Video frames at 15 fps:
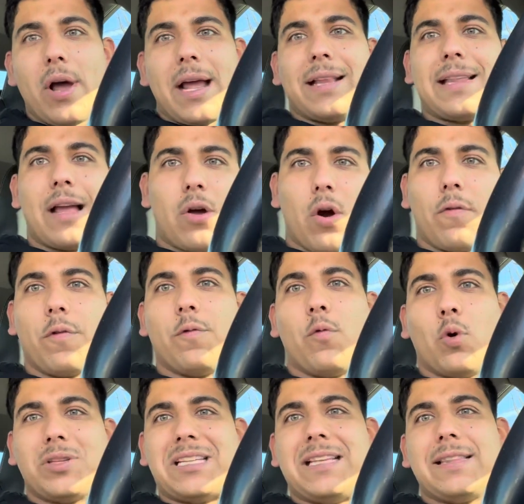get that car for
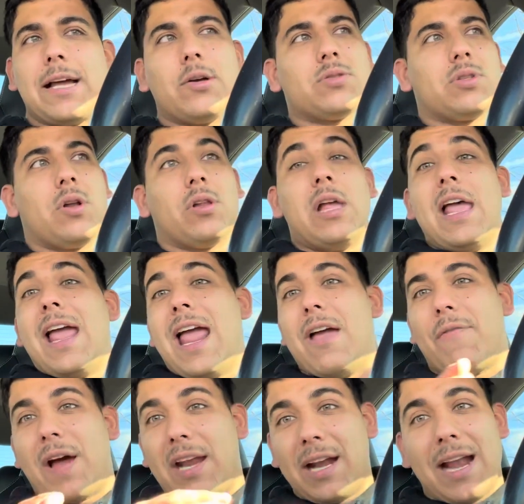$14,000. If
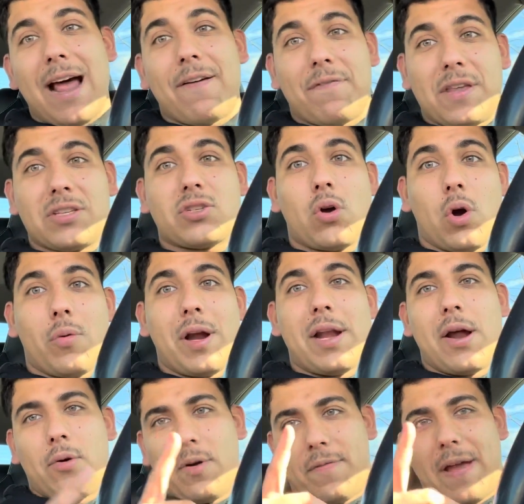I didn't have this car right
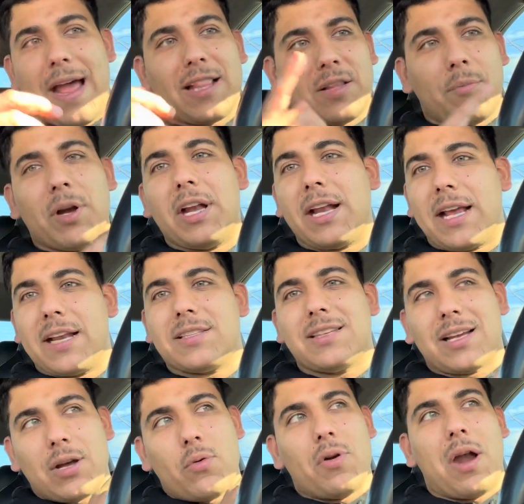now, or if I had the money to get a
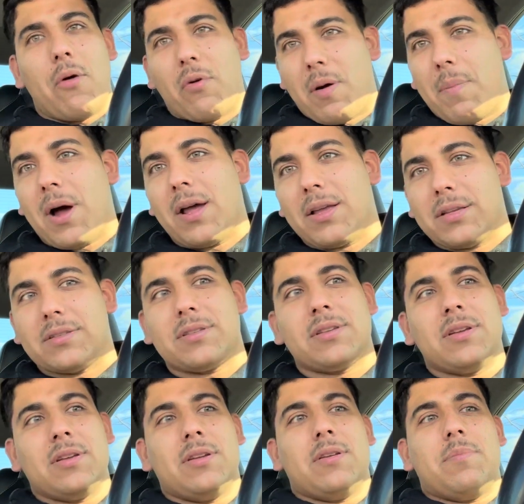second one, I would have bought his.
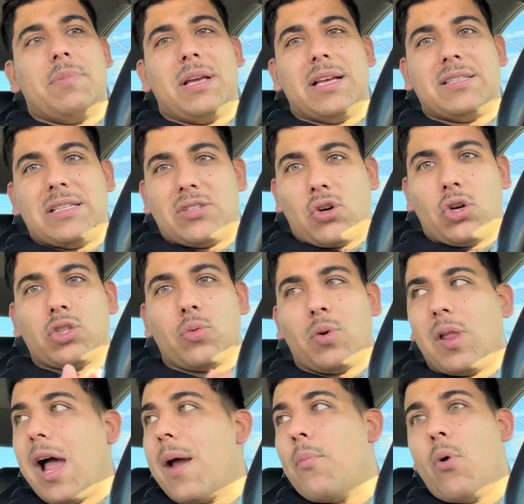Because these cars are
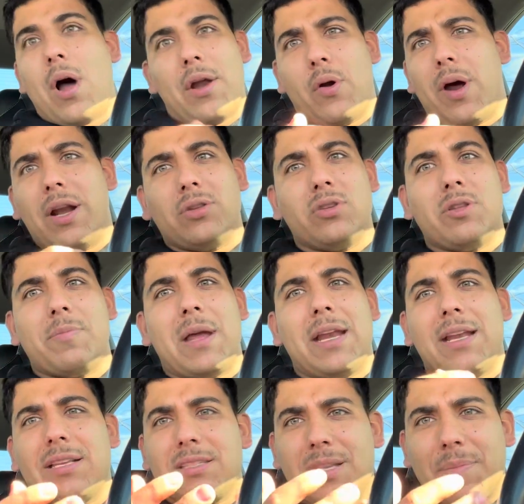reliable. I know how to do the
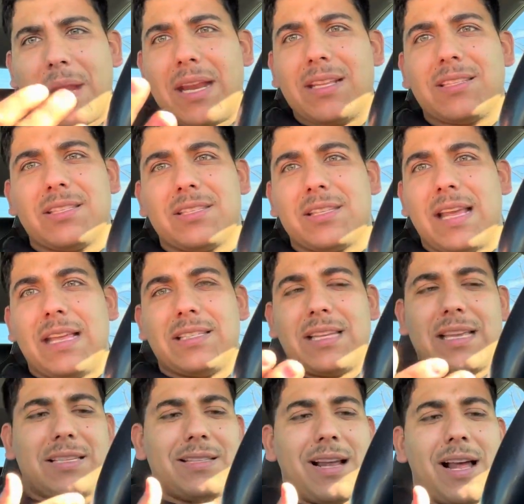maintenance. The maintenance
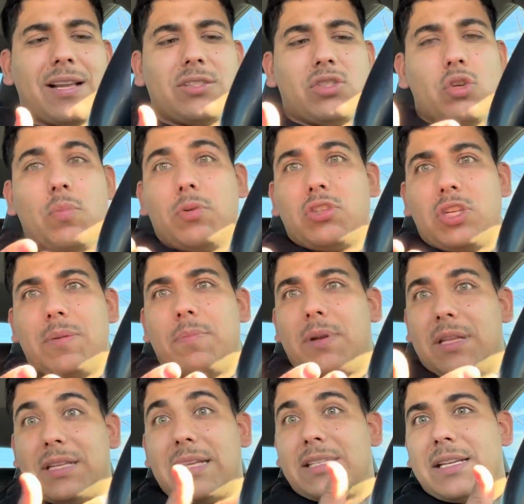is not super cheap, but
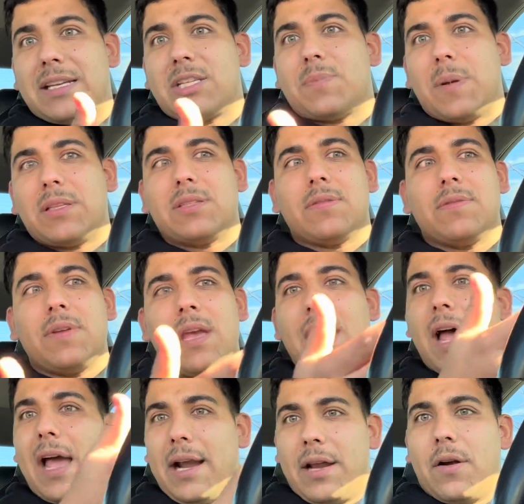it's inexpensive.
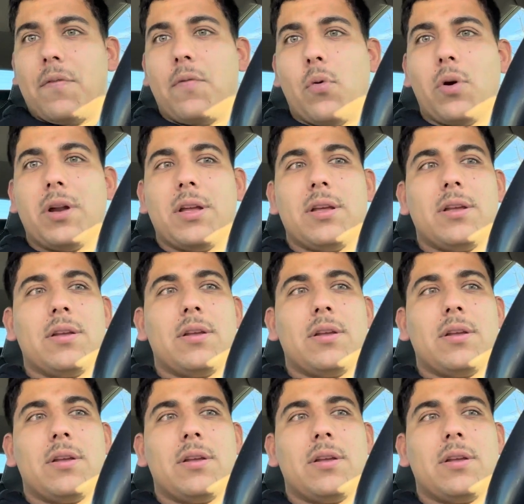I can afford it.